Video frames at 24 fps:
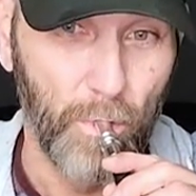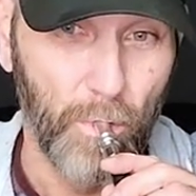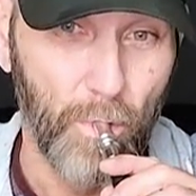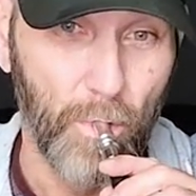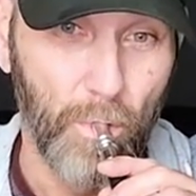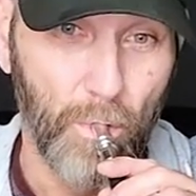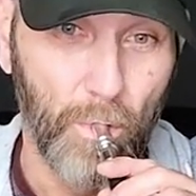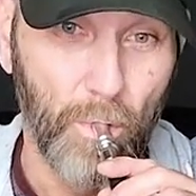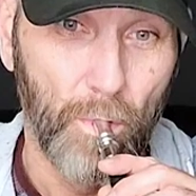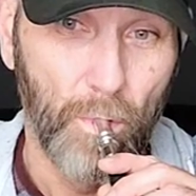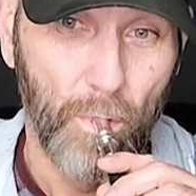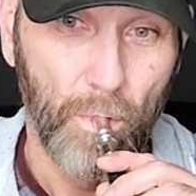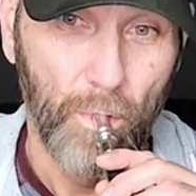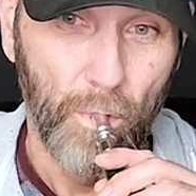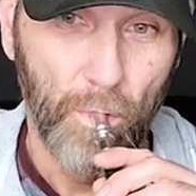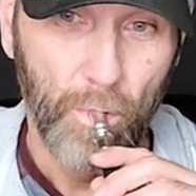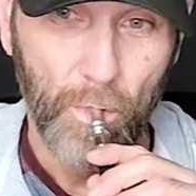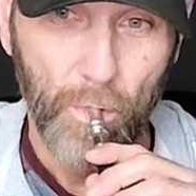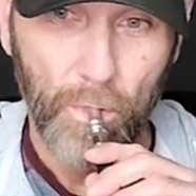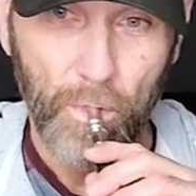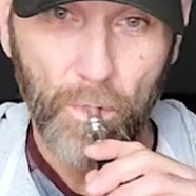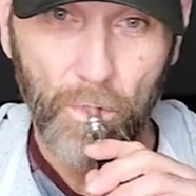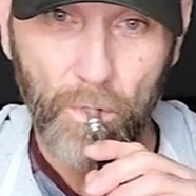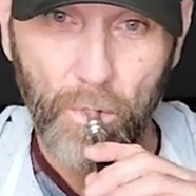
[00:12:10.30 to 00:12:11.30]

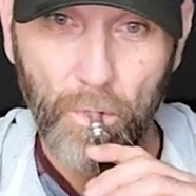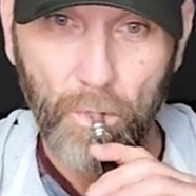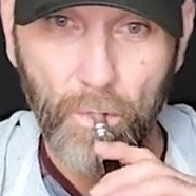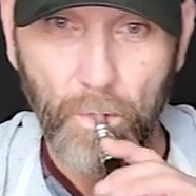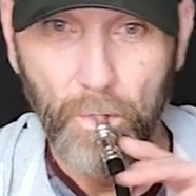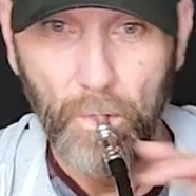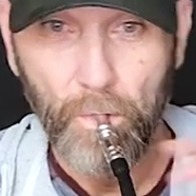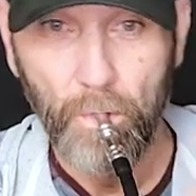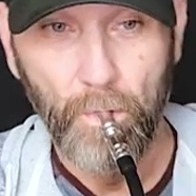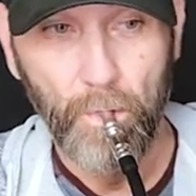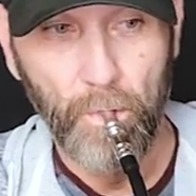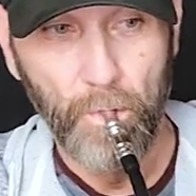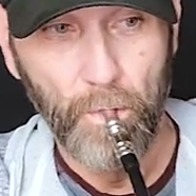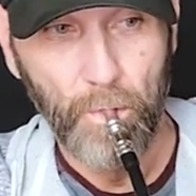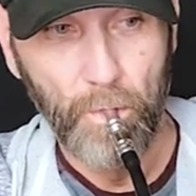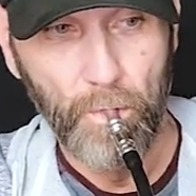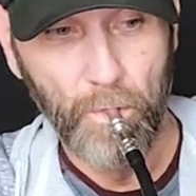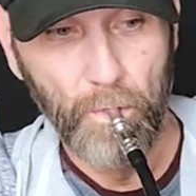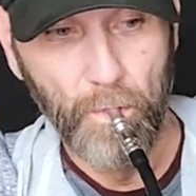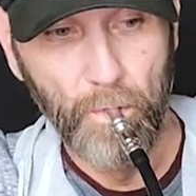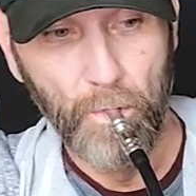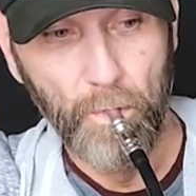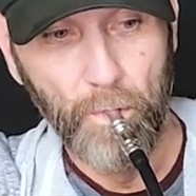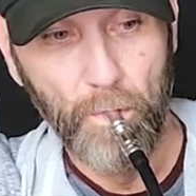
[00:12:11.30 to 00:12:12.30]

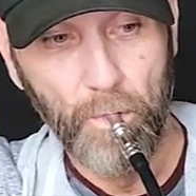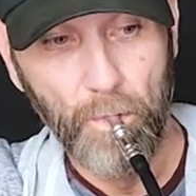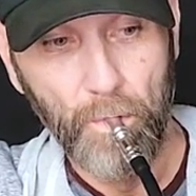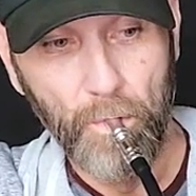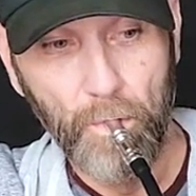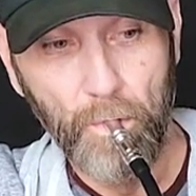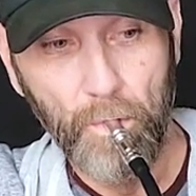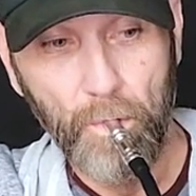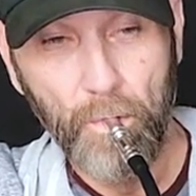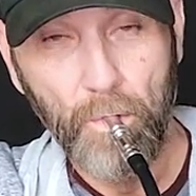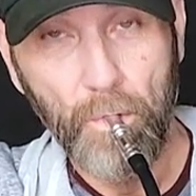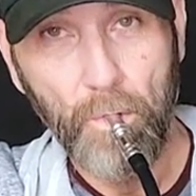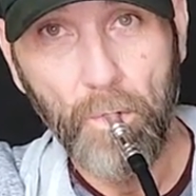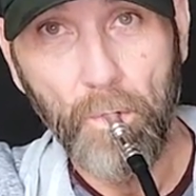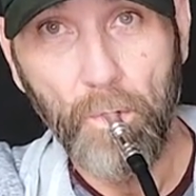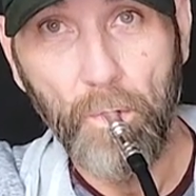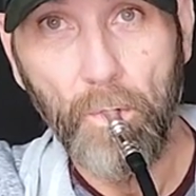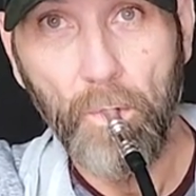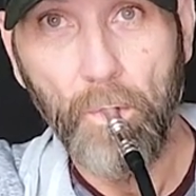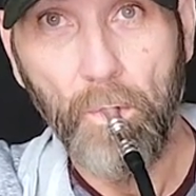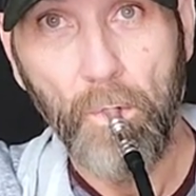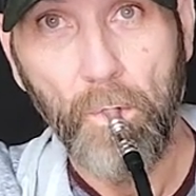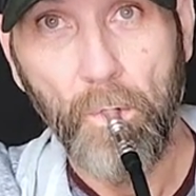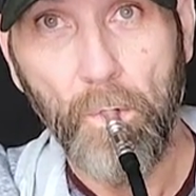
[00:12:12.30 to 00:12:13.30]

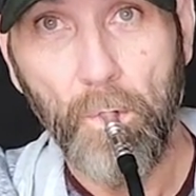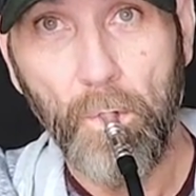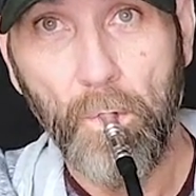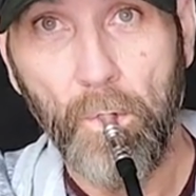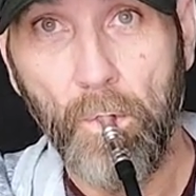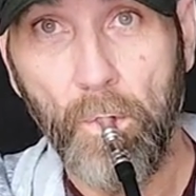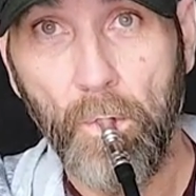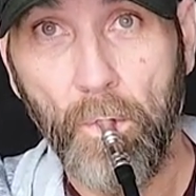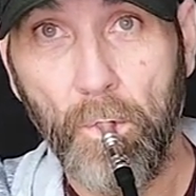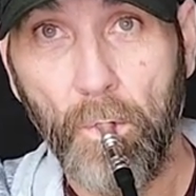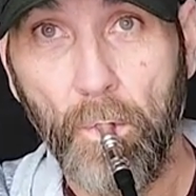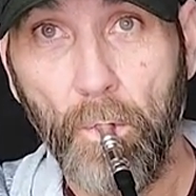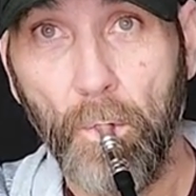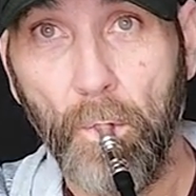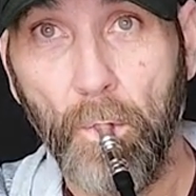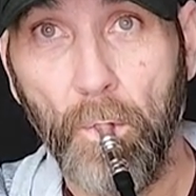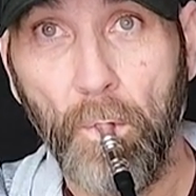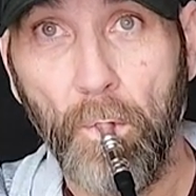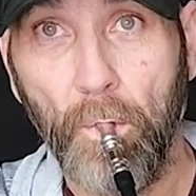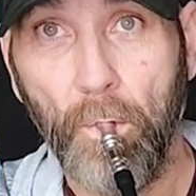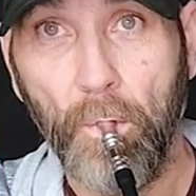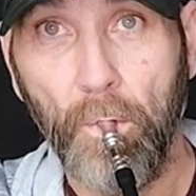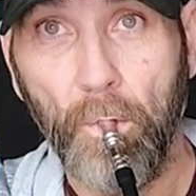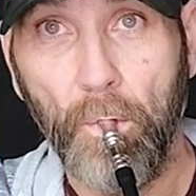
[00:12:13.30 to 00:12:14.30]

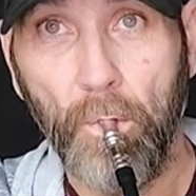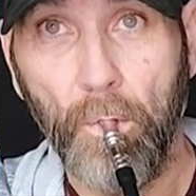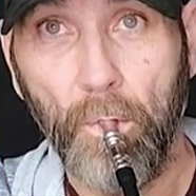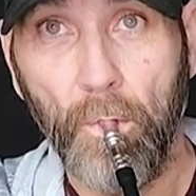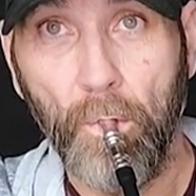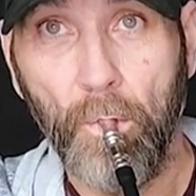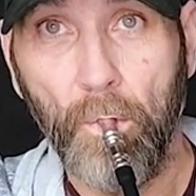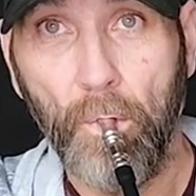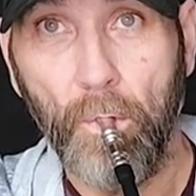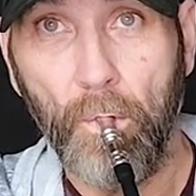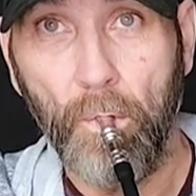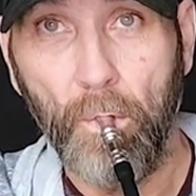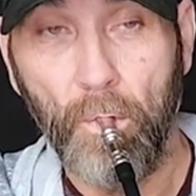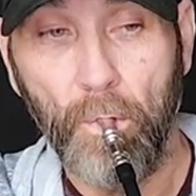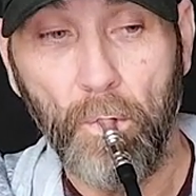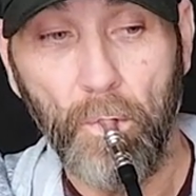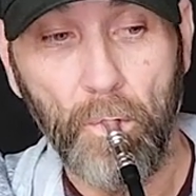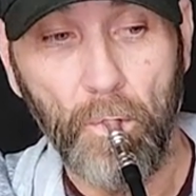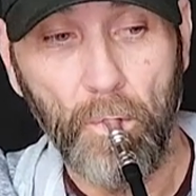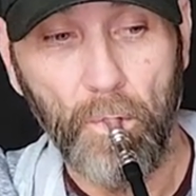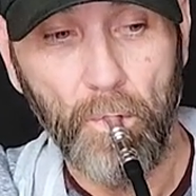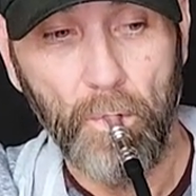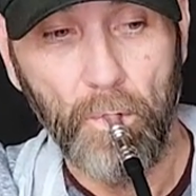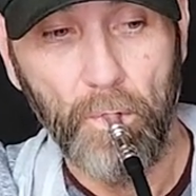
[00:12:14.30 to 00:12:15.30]

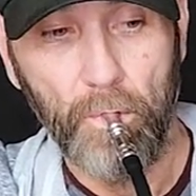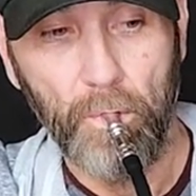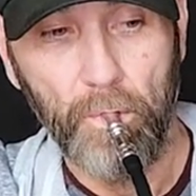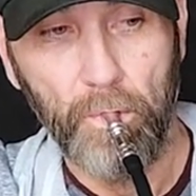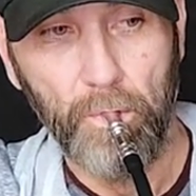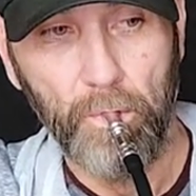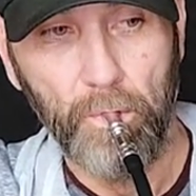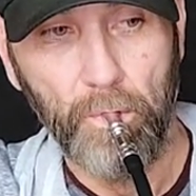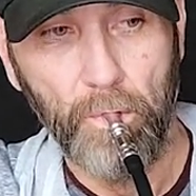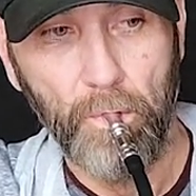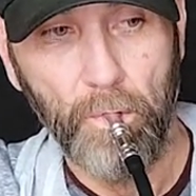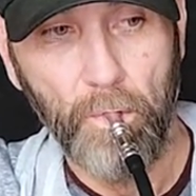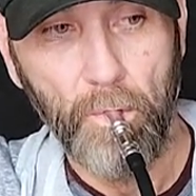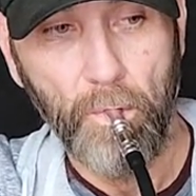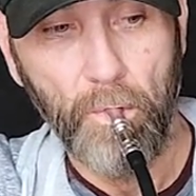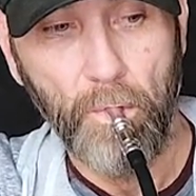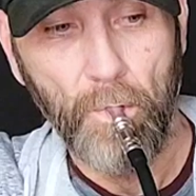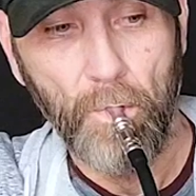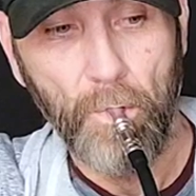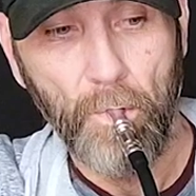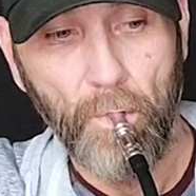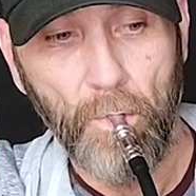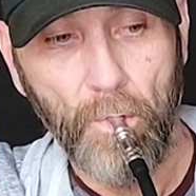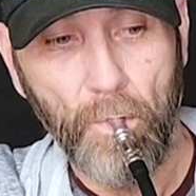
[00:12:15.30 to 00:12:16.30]

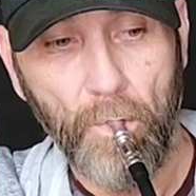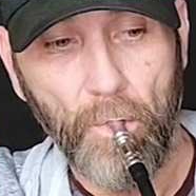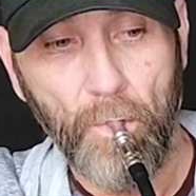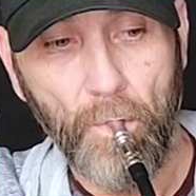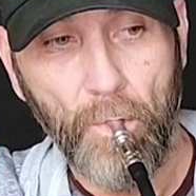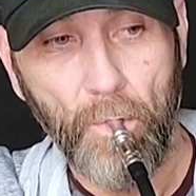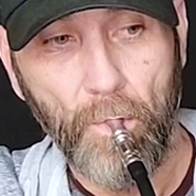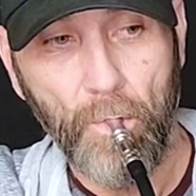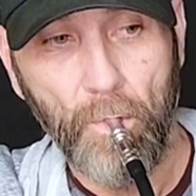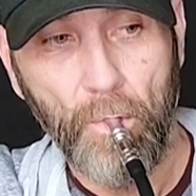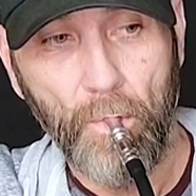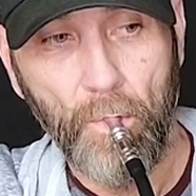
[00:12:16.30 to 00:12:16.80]
Nobody speaks.